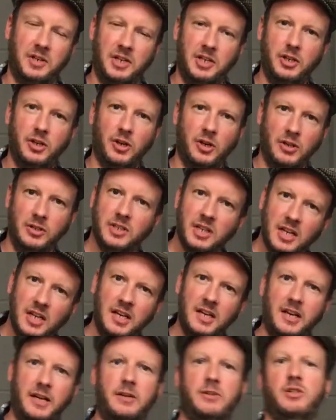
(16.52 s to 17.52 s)
really good.
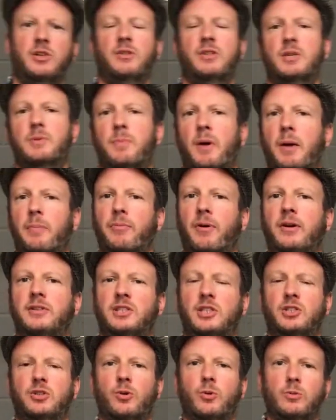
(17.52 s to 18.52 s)
And you do this by a
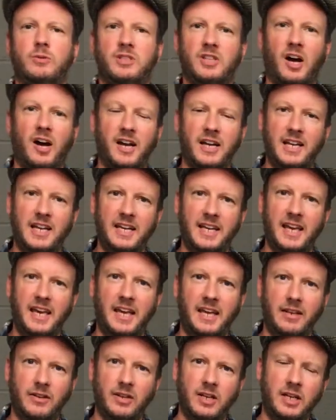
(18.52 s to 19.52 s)
process called dialing
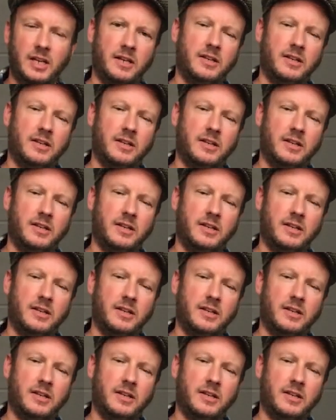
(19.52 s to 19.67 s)
in.